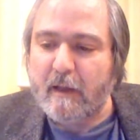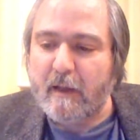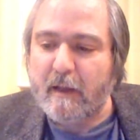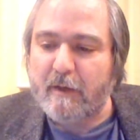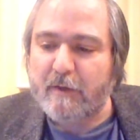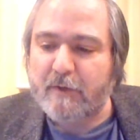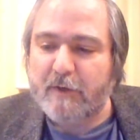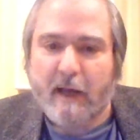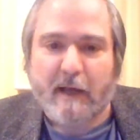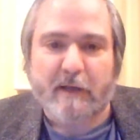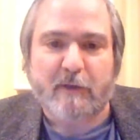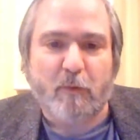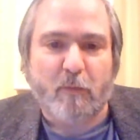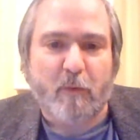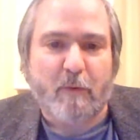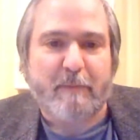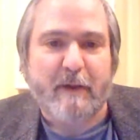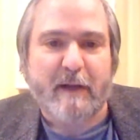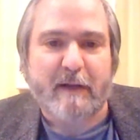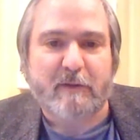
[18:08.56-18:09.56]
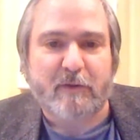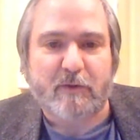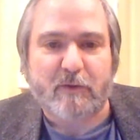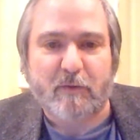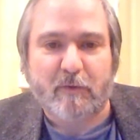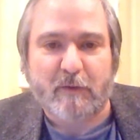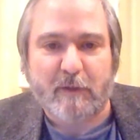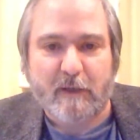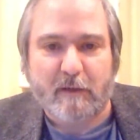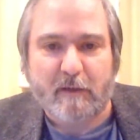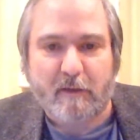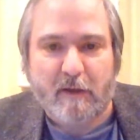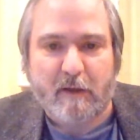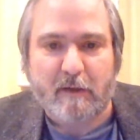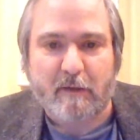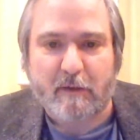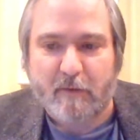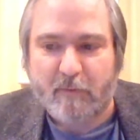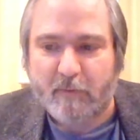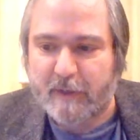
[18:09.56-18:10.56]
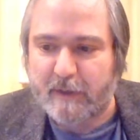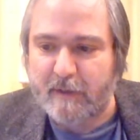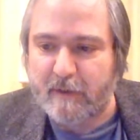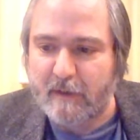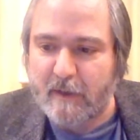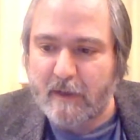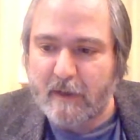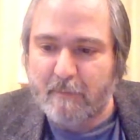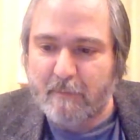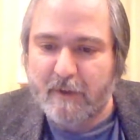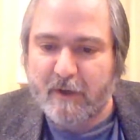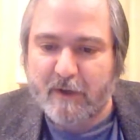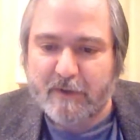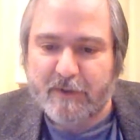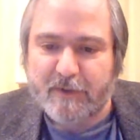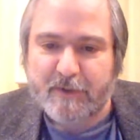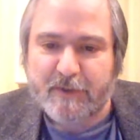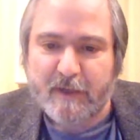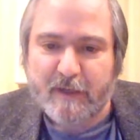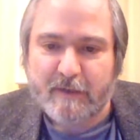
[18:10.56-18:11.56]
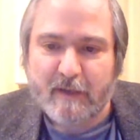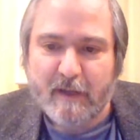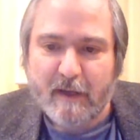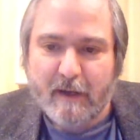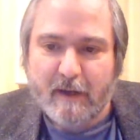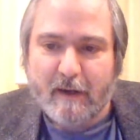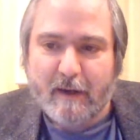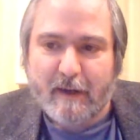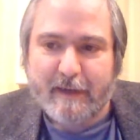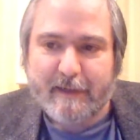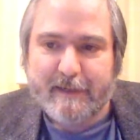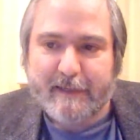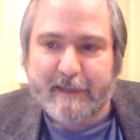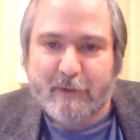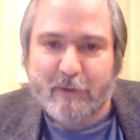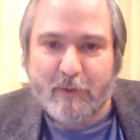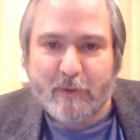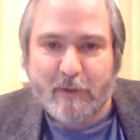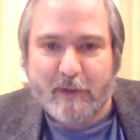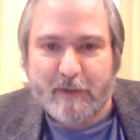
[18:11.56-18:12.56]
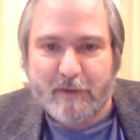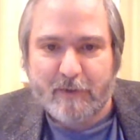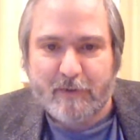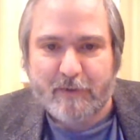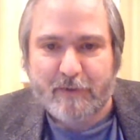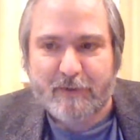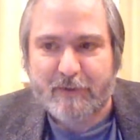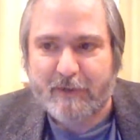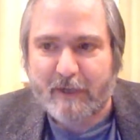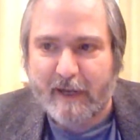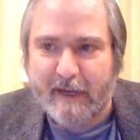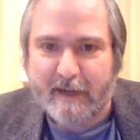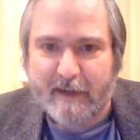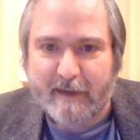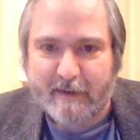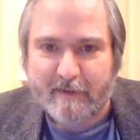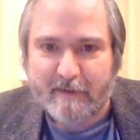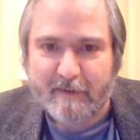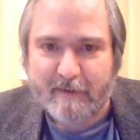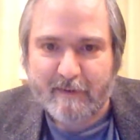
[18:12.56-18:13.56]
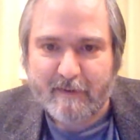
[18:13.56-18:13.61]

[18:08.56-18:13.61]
She actually went back to school to get a law degree because she says, I need to understand